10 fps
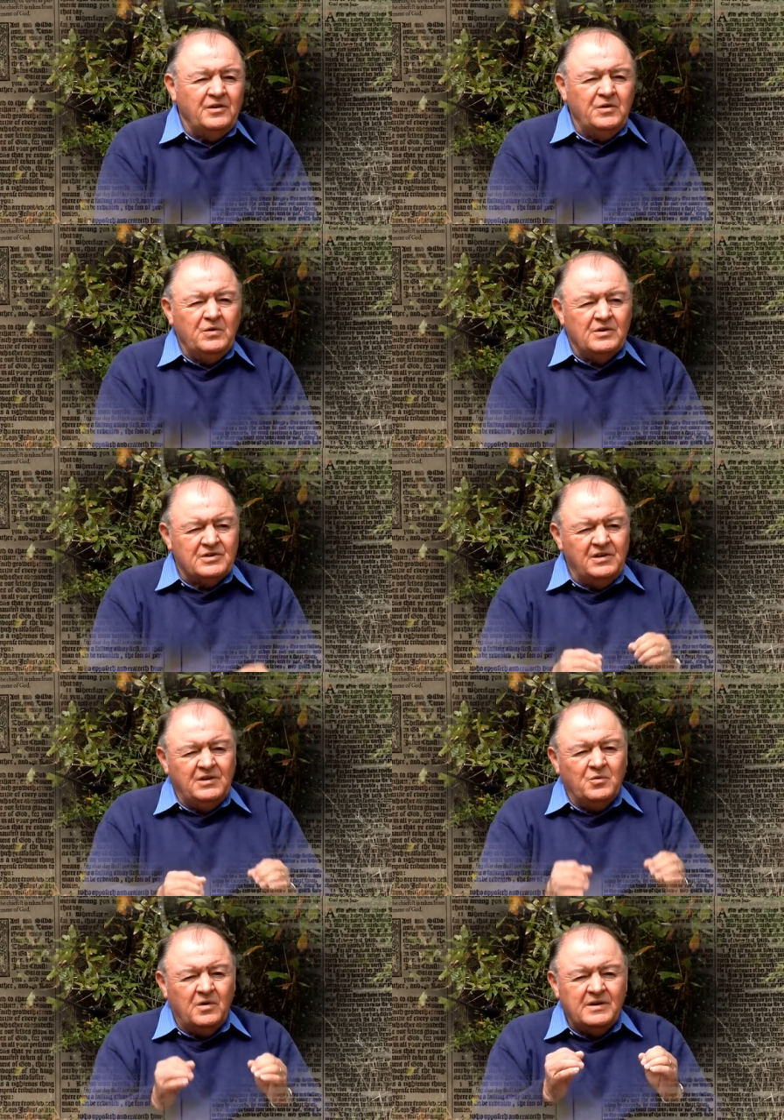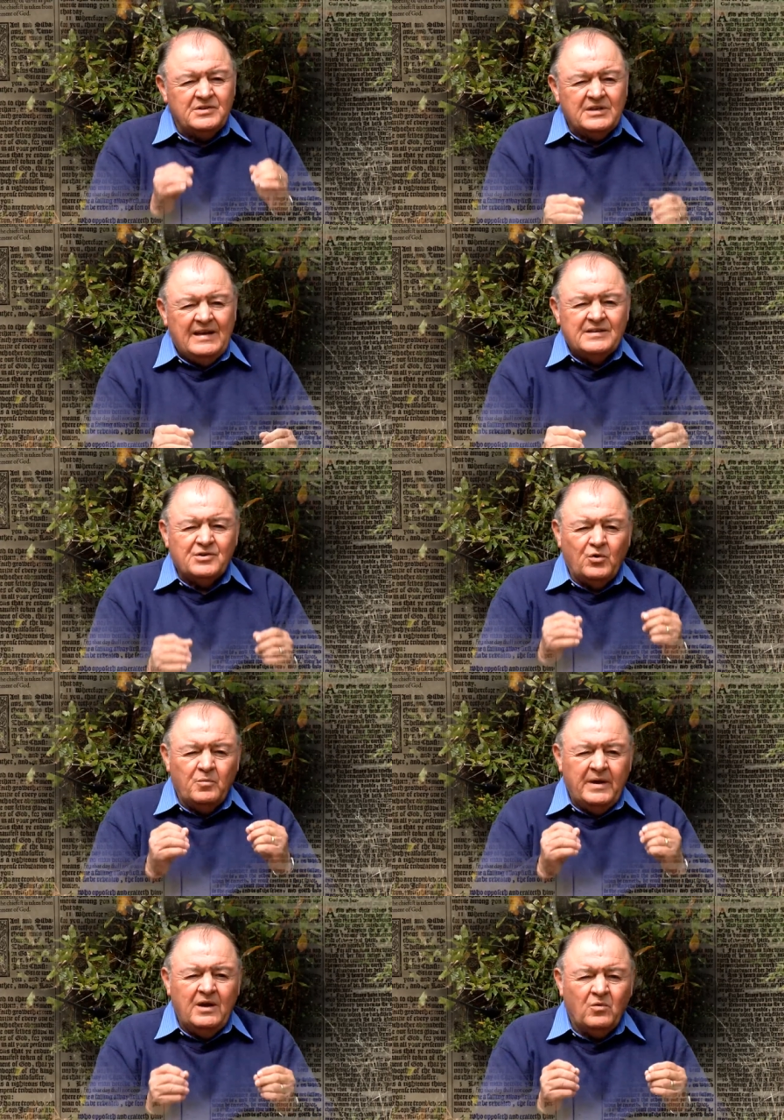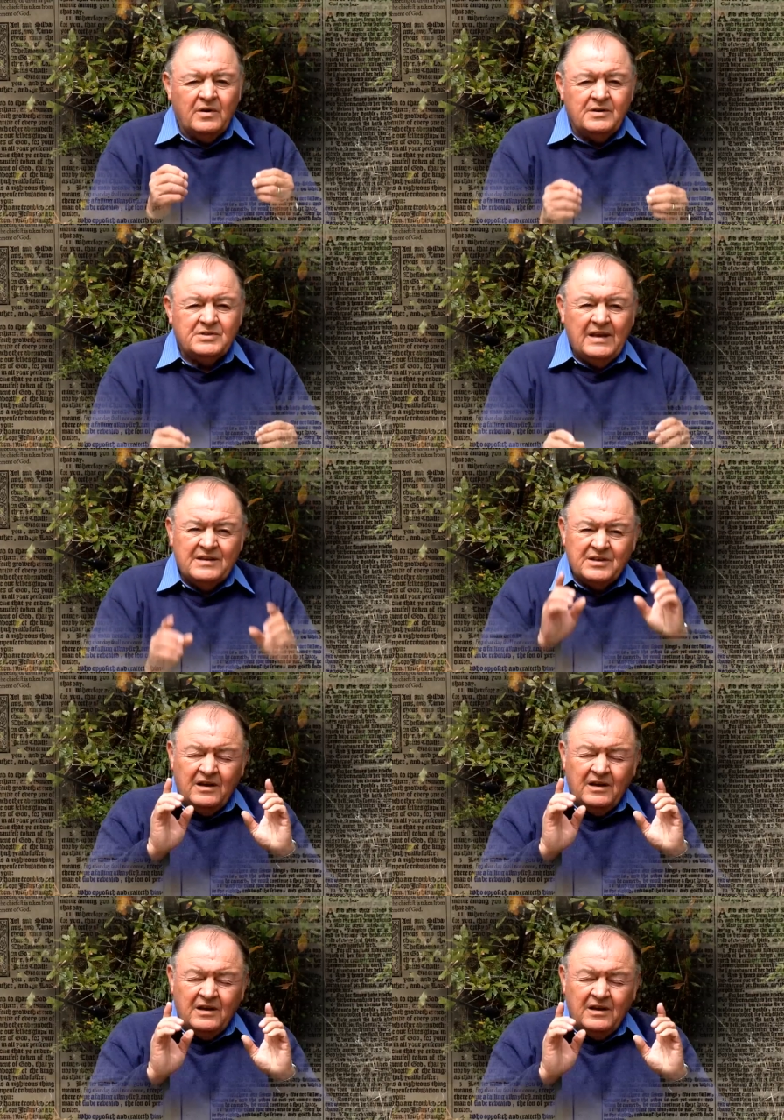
to do is look at what He says and obey what He says.